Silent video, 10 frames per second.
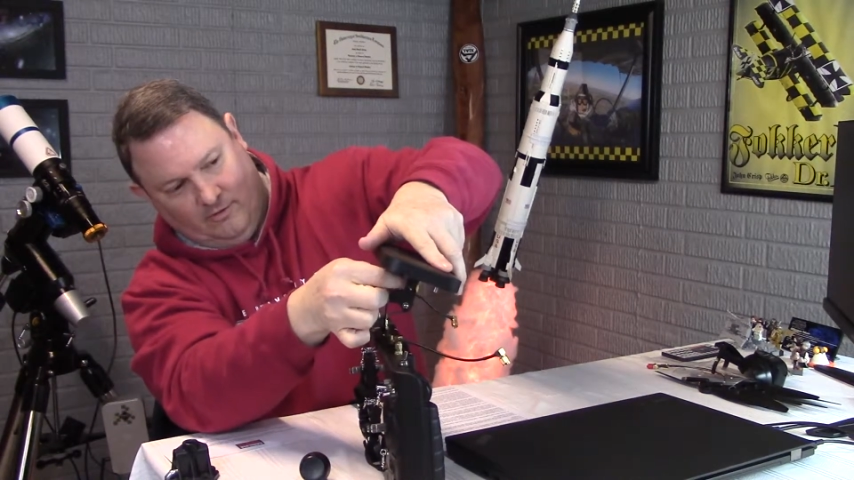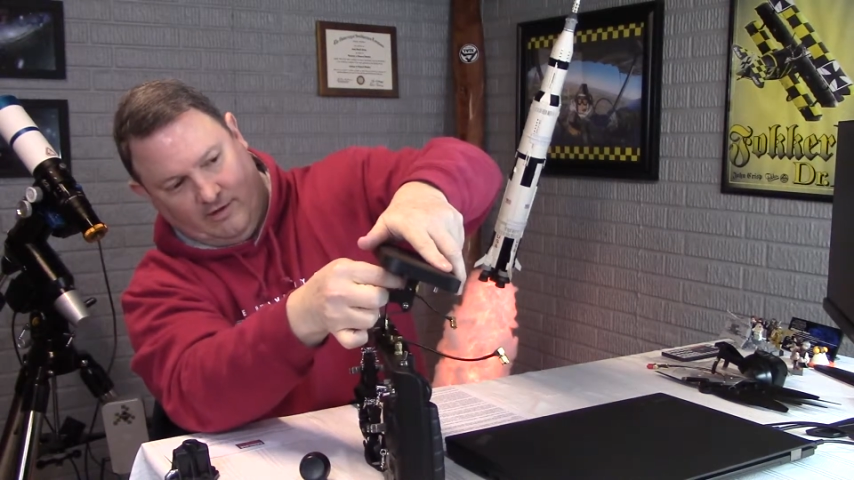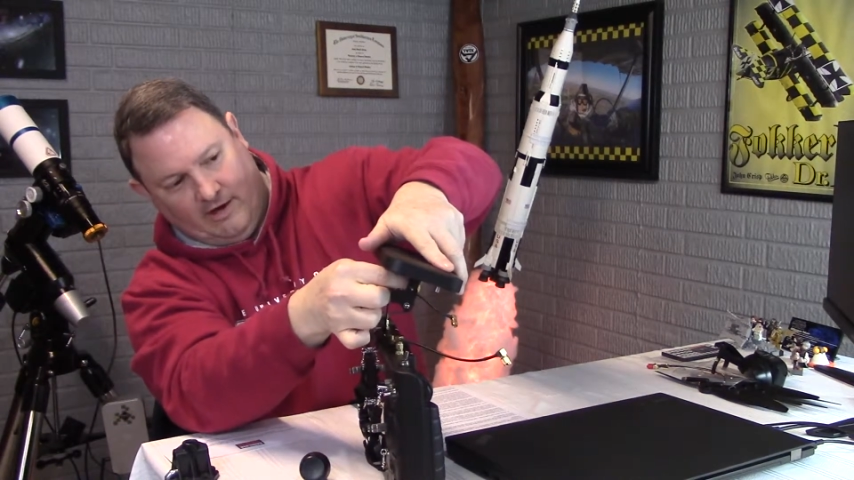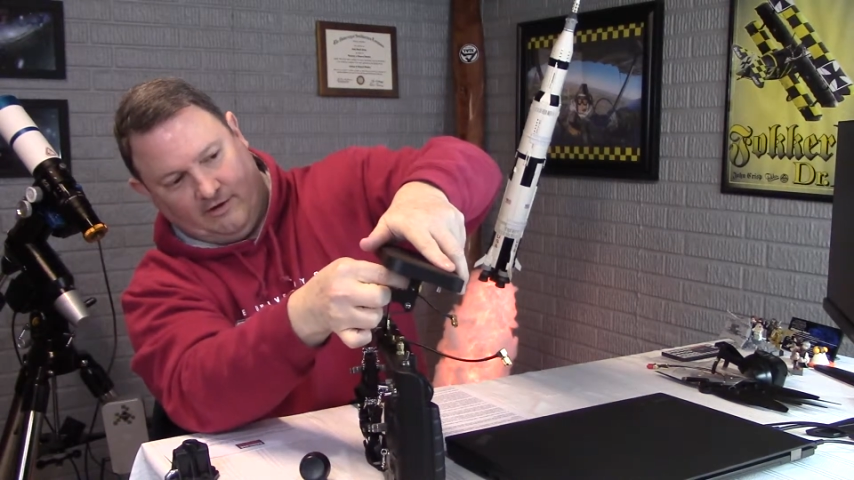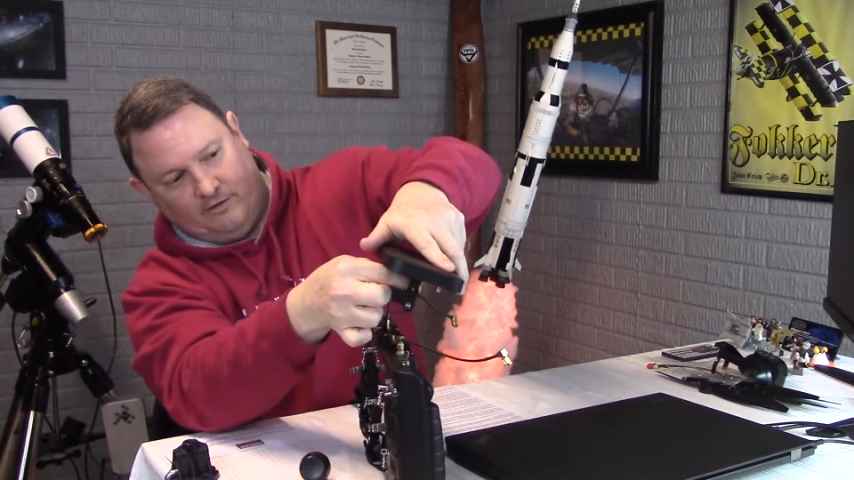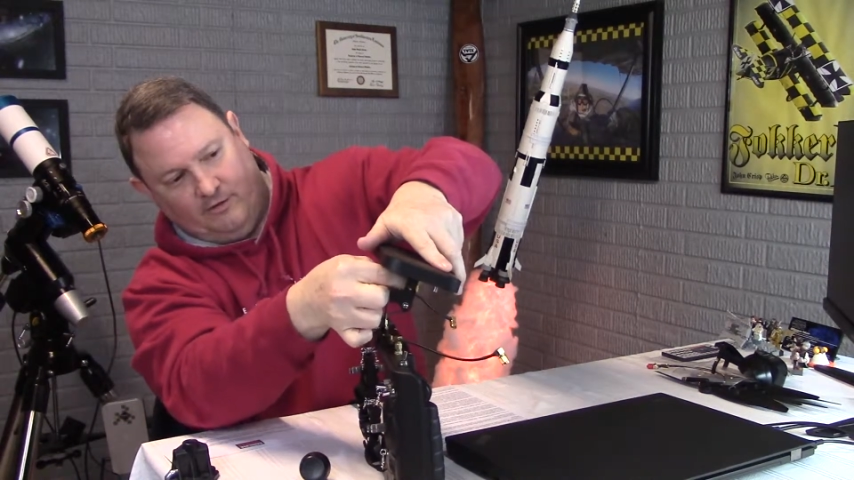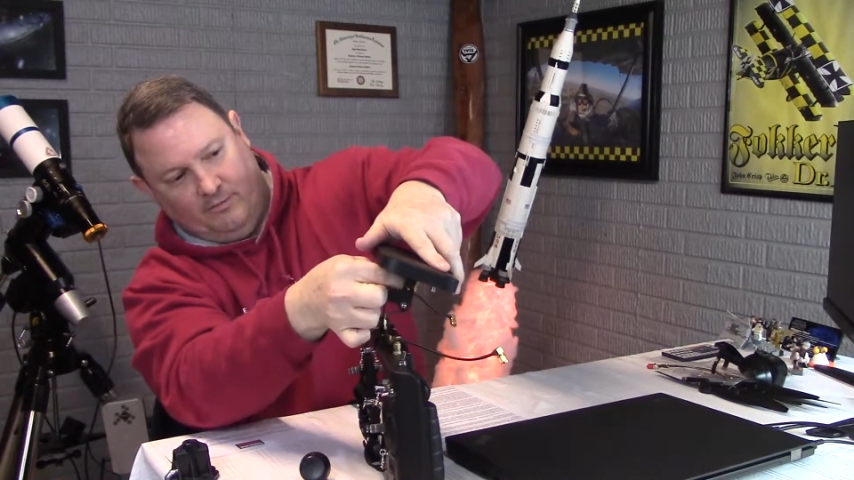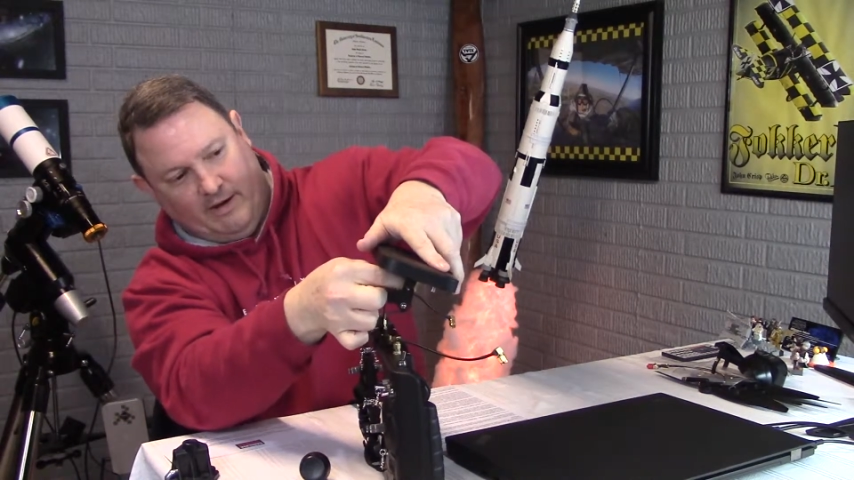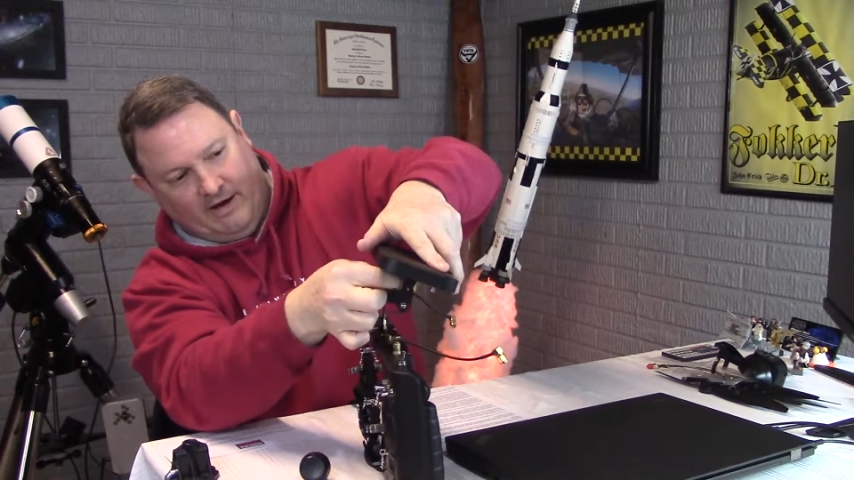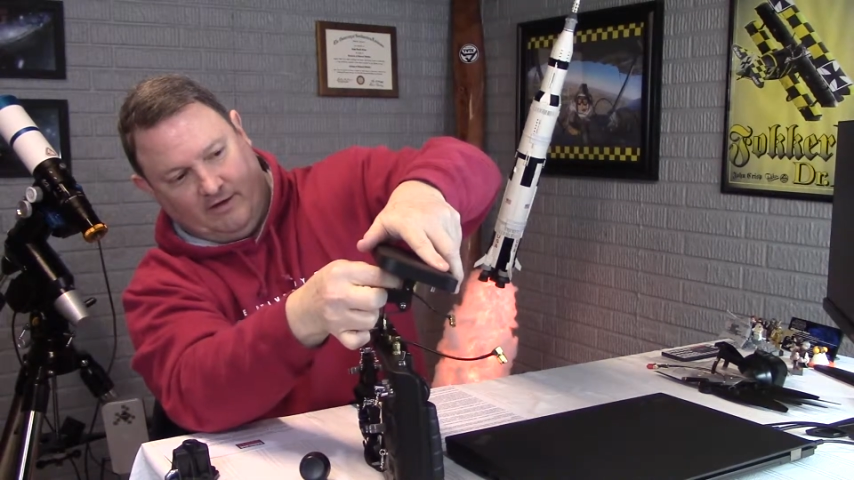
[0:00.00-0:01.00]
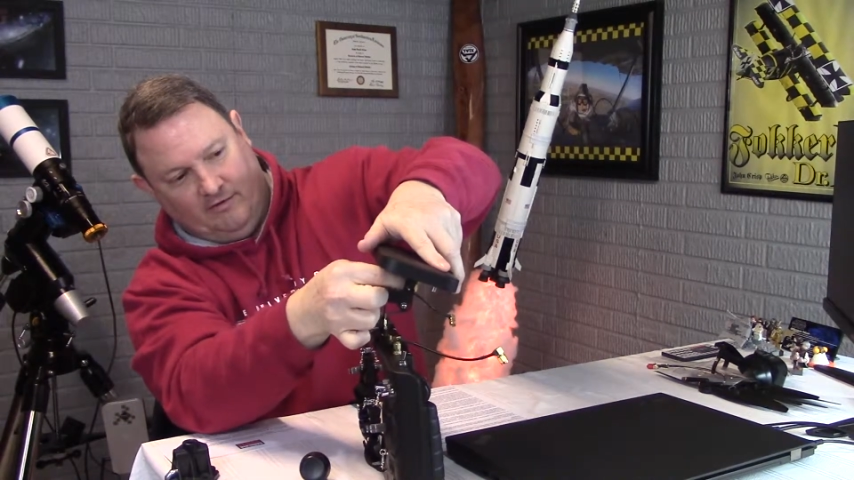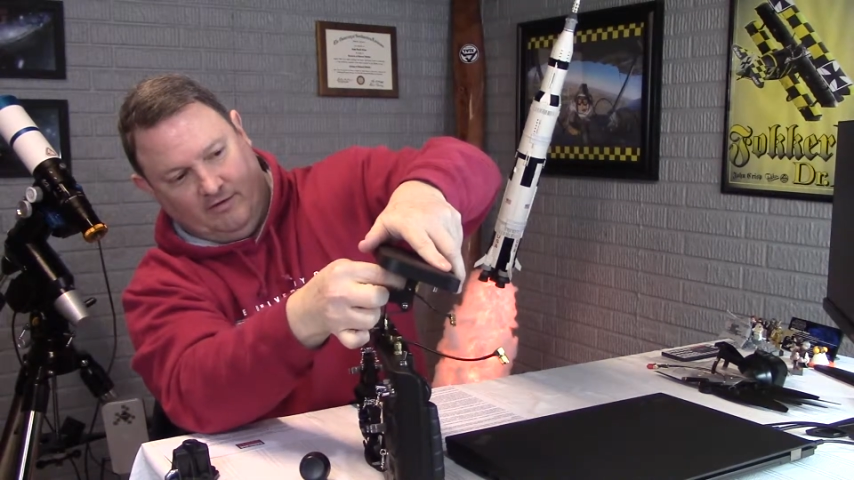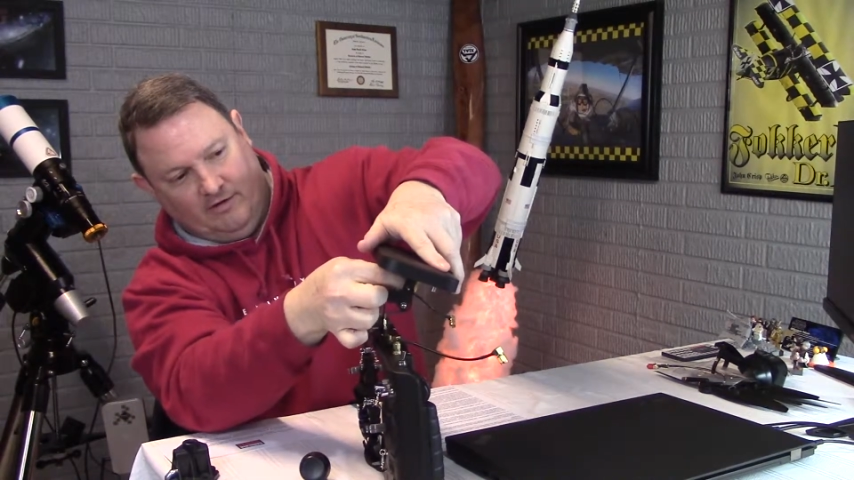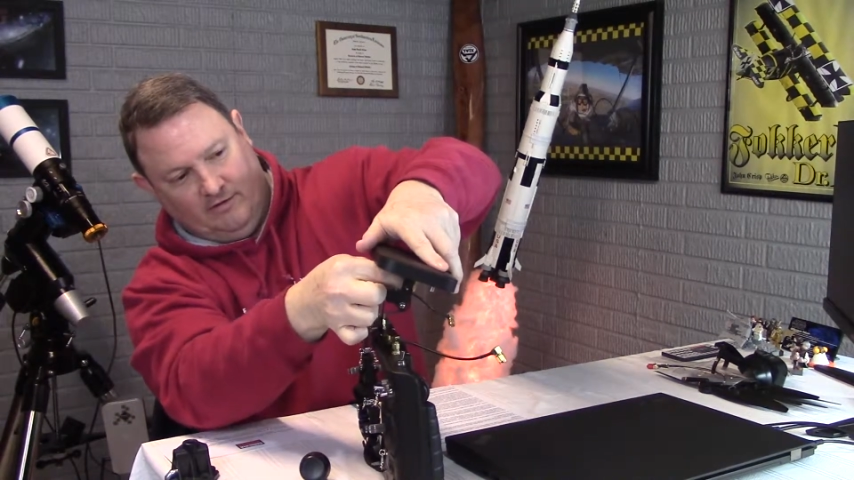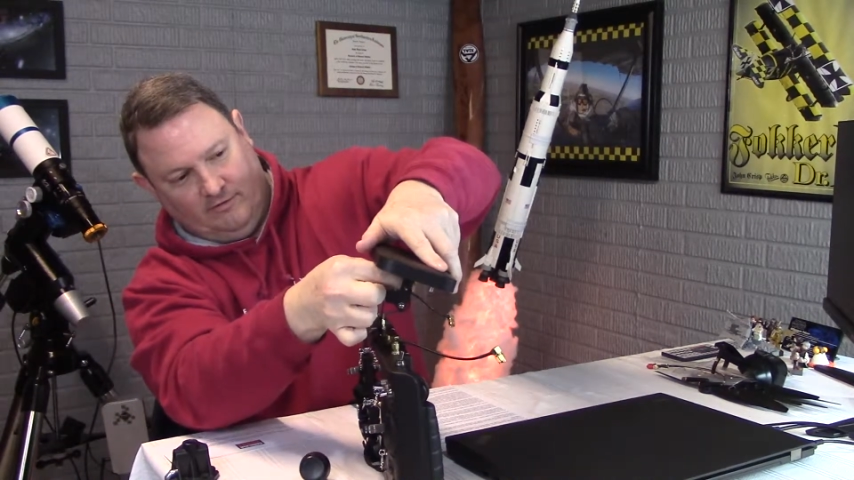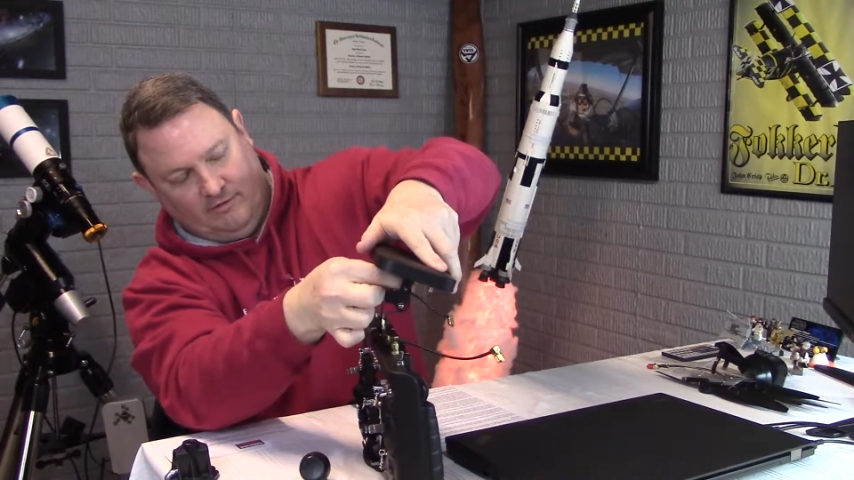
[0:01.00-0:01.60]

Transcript: the actual back of the